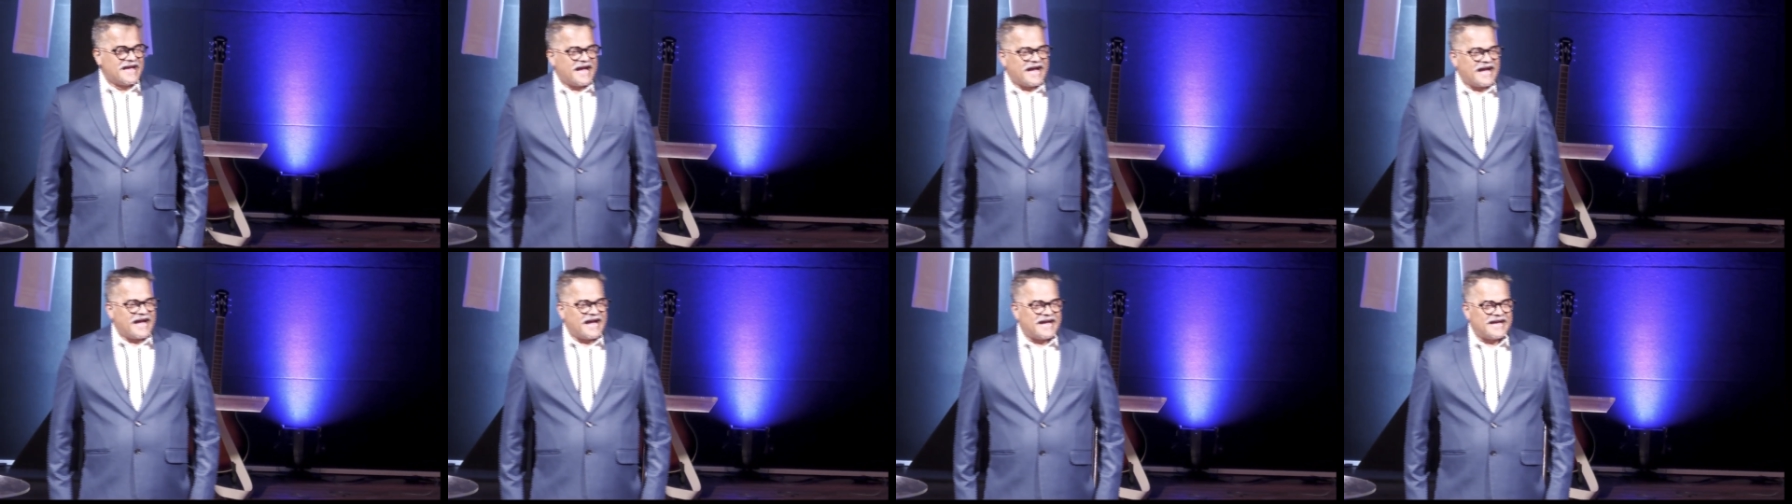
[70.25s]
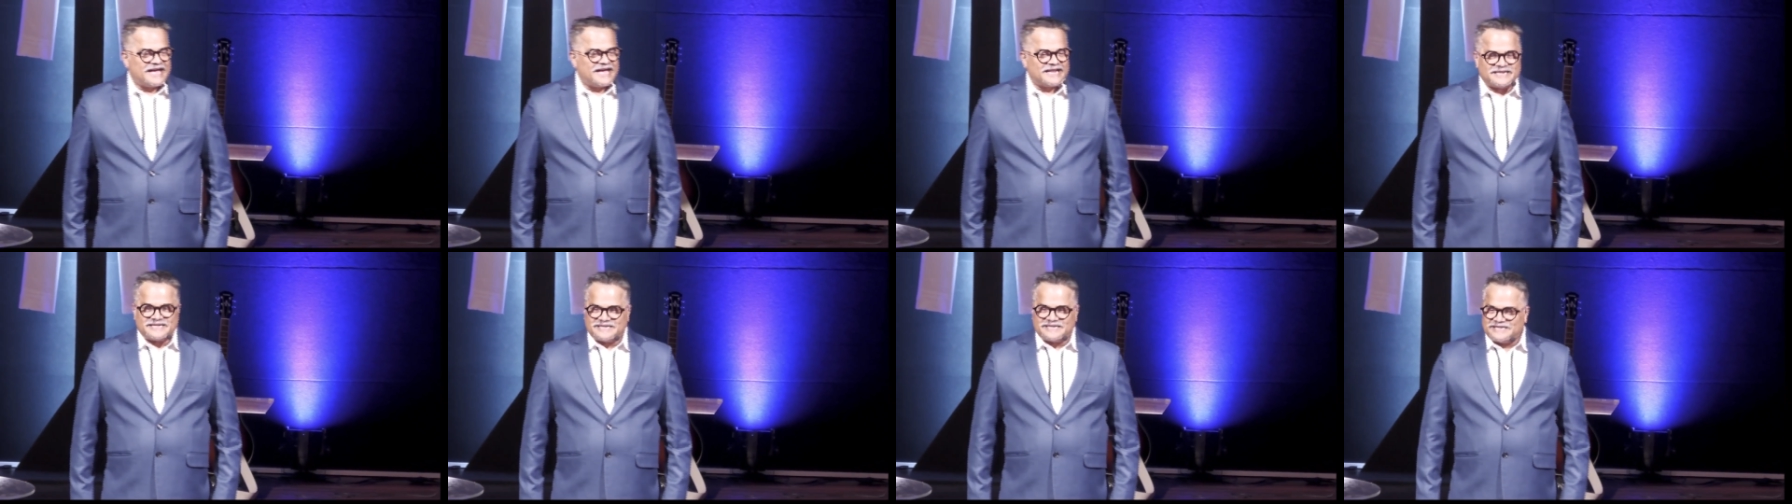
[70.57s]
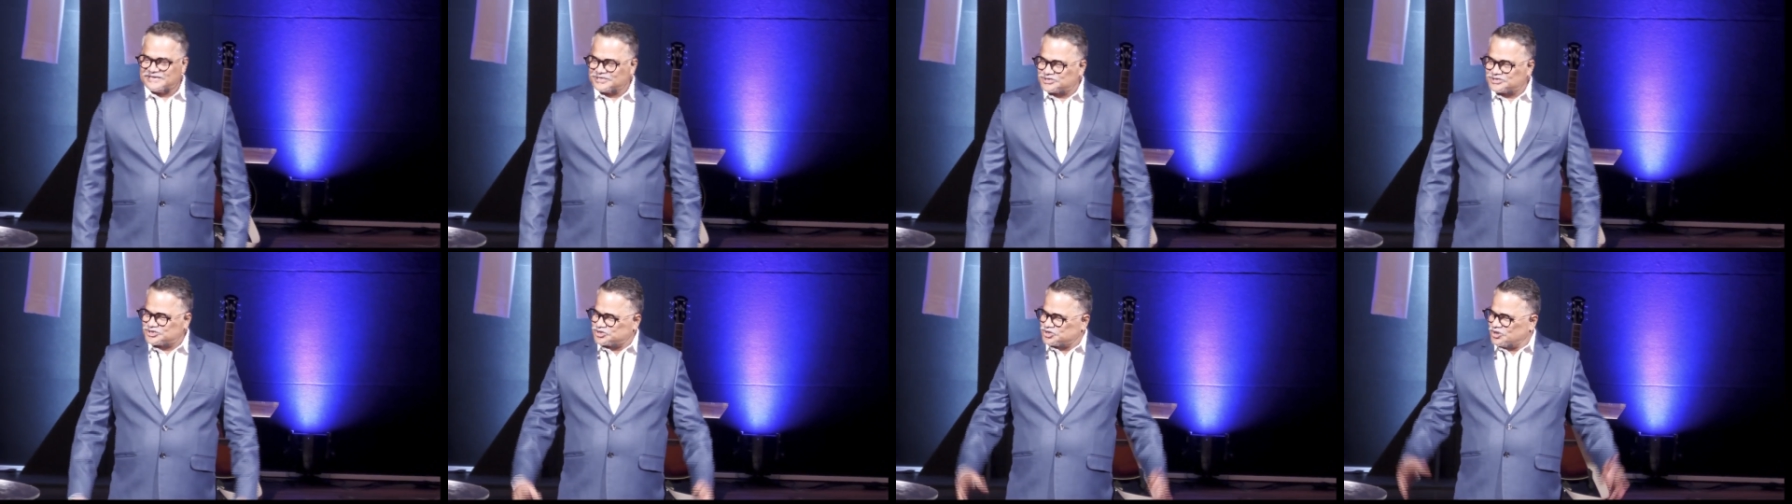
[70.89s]
and
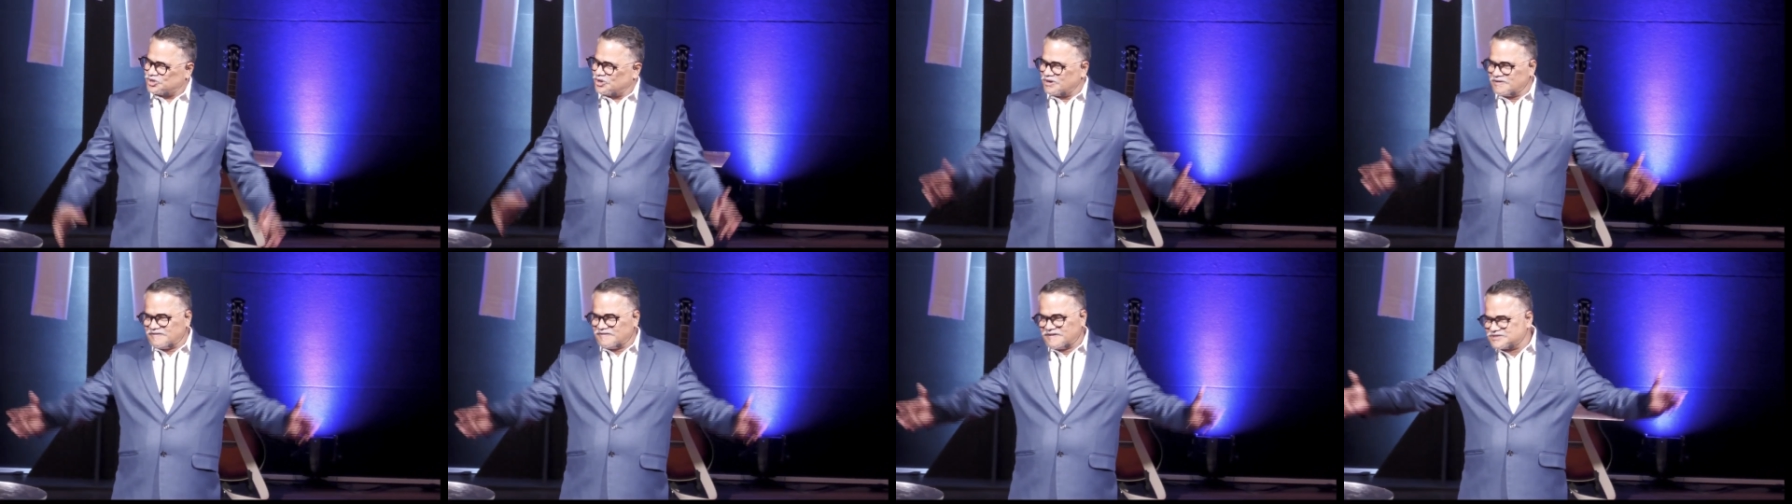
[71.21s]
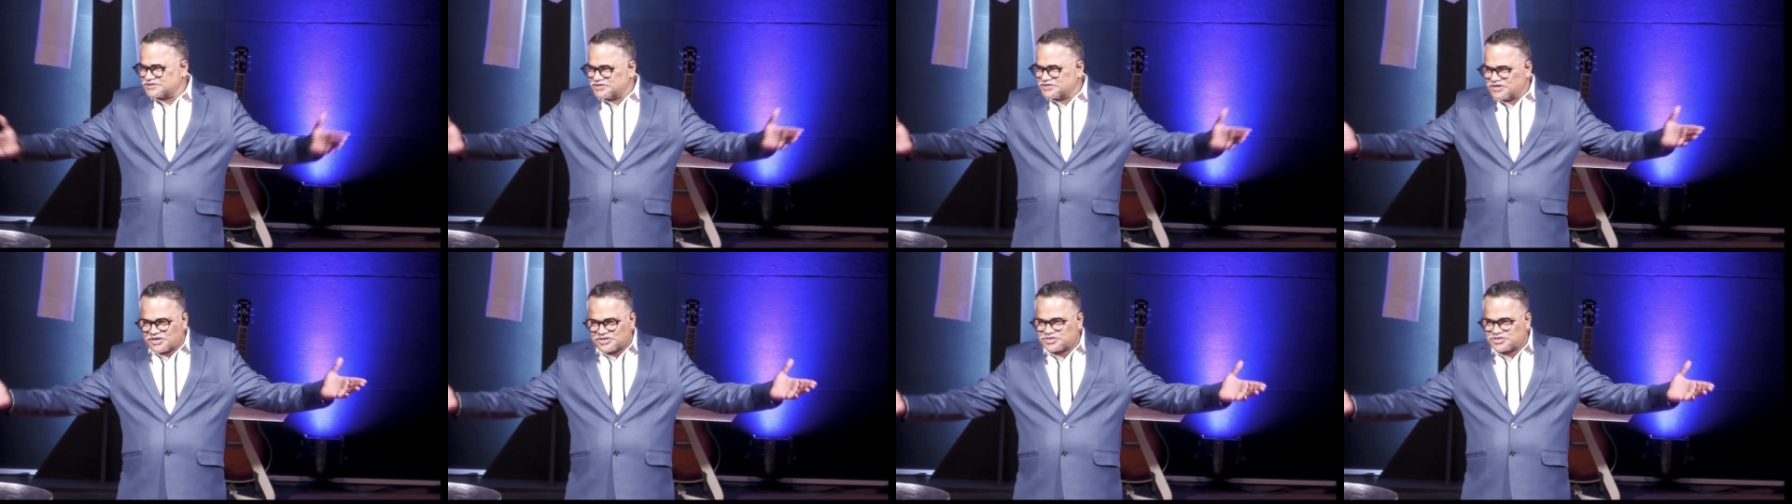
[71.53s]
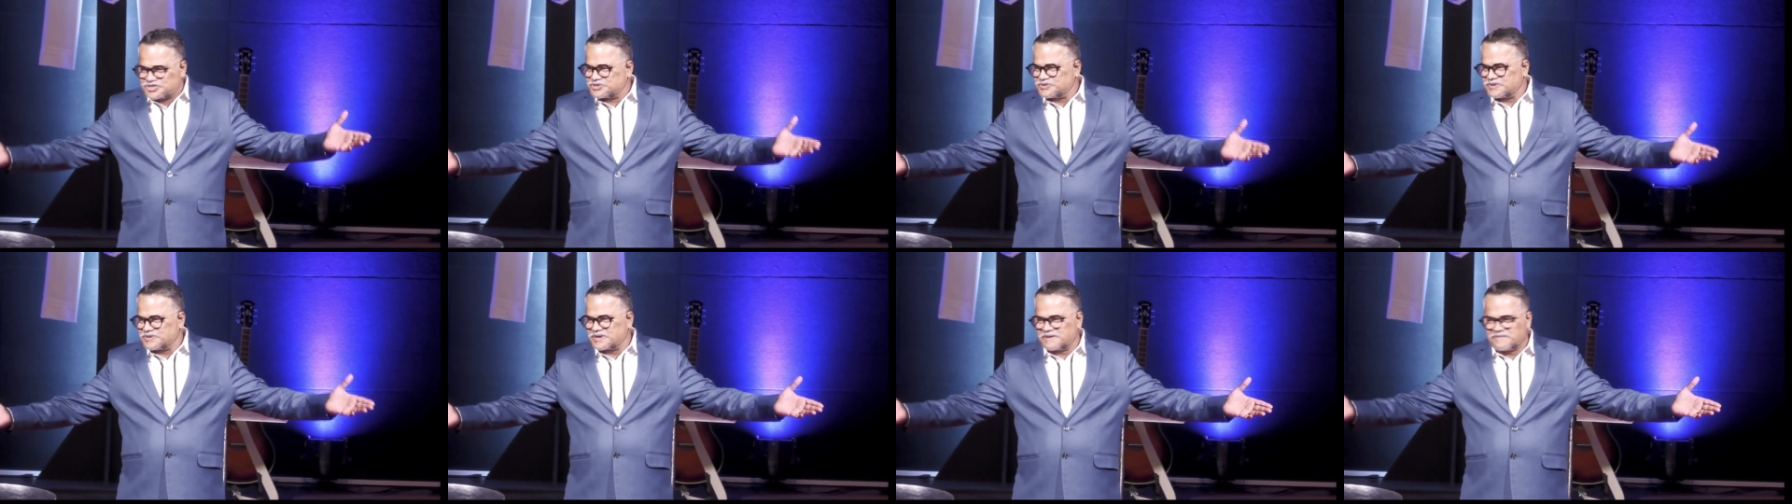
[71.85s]
Saul was not
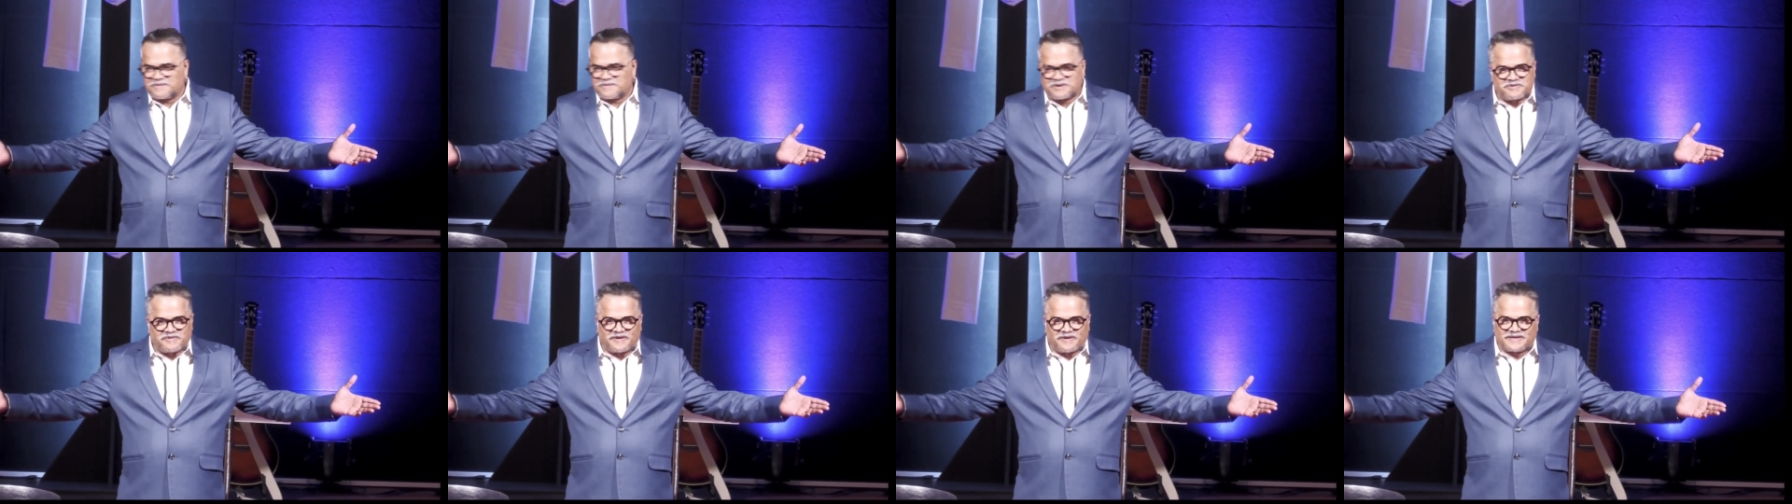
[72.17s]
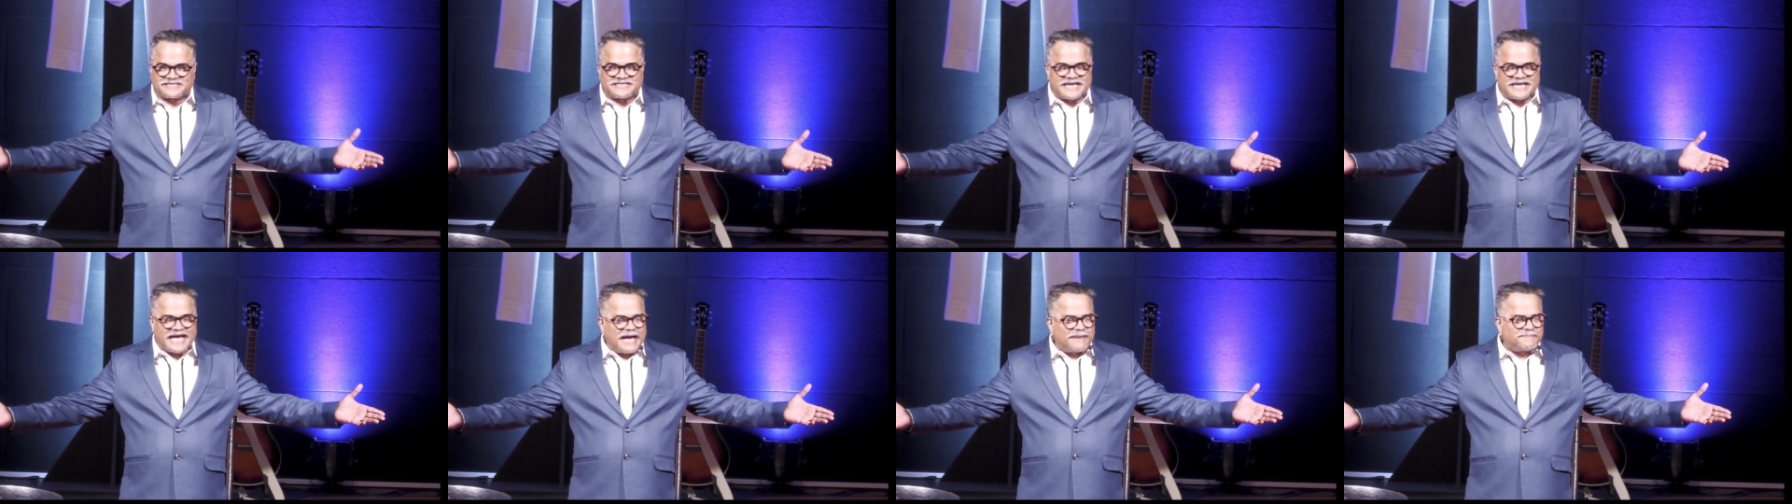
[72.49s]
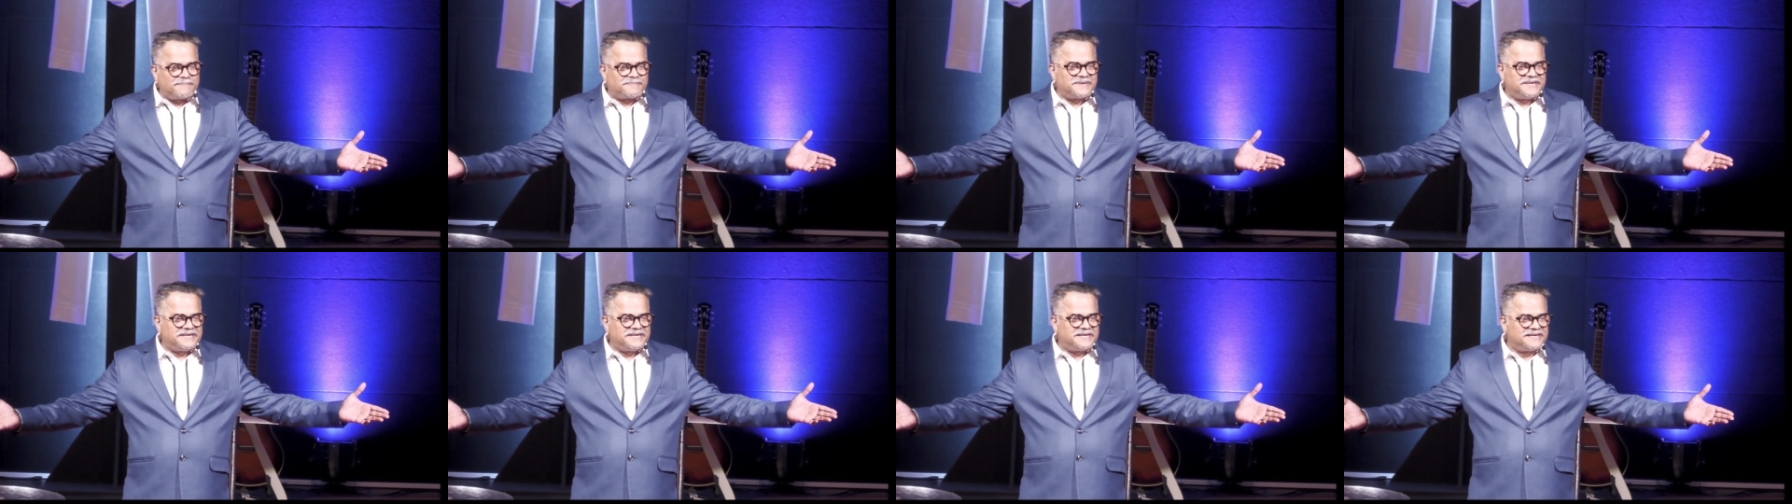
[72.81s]
sure about what's
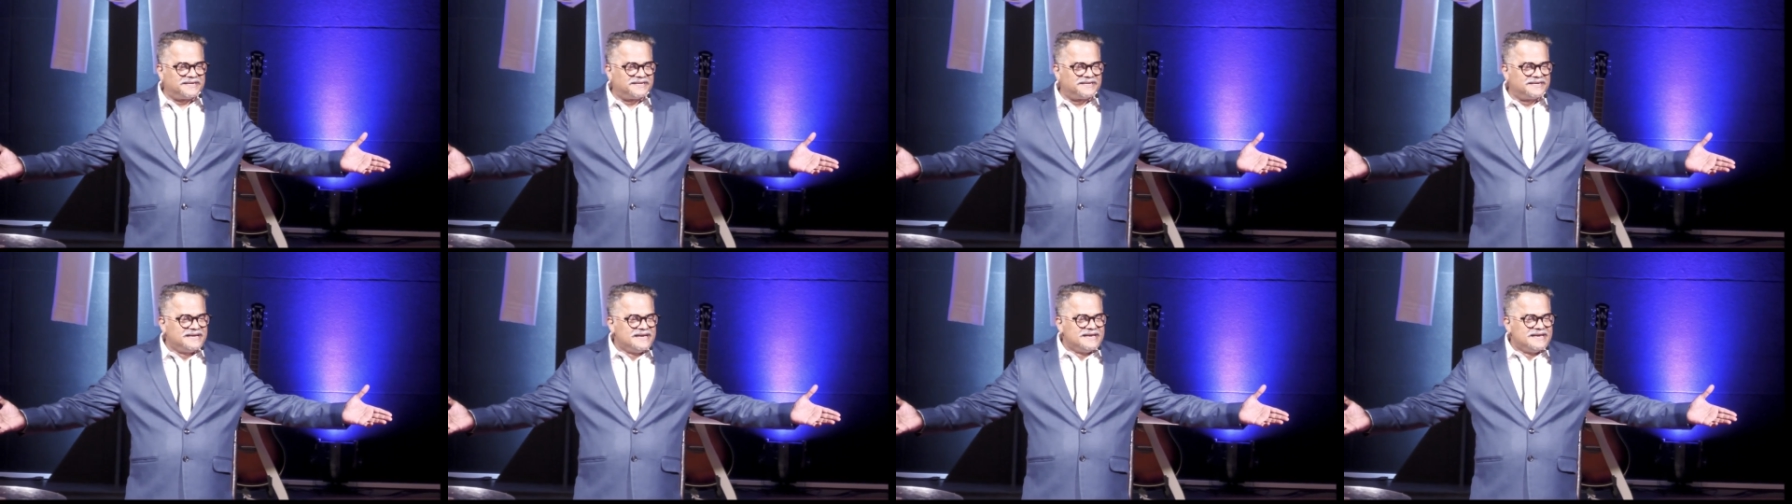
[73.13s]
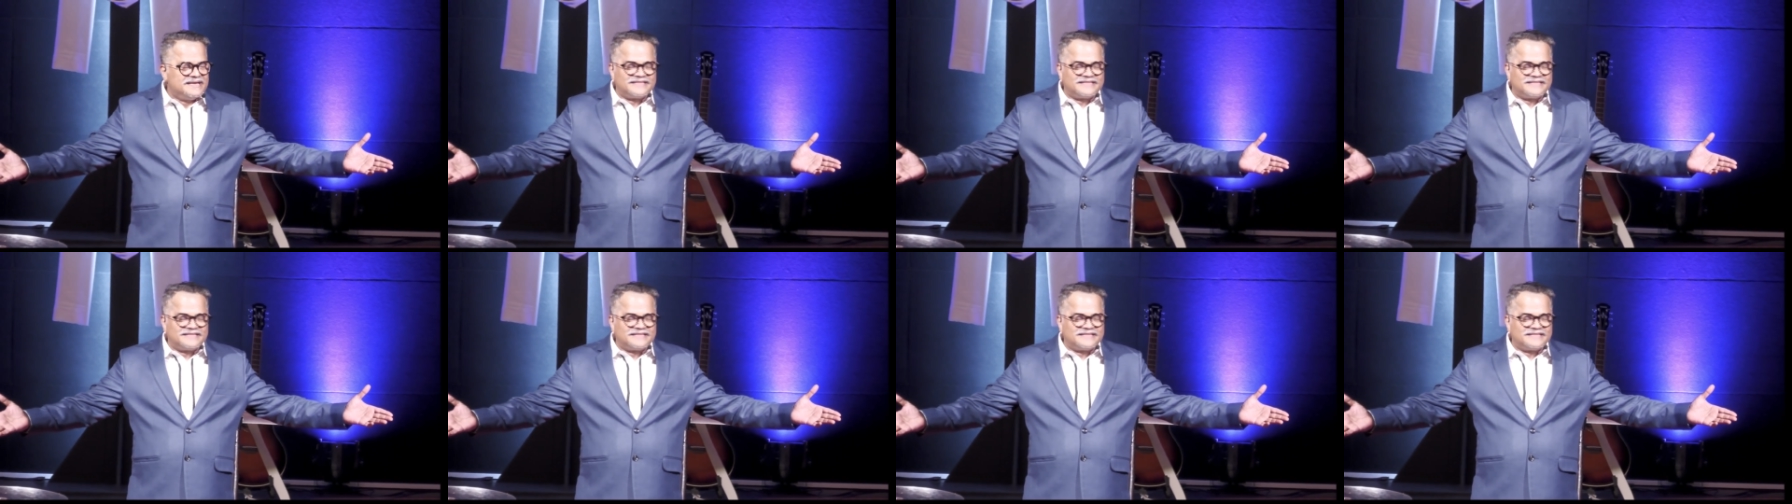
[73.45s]
happening.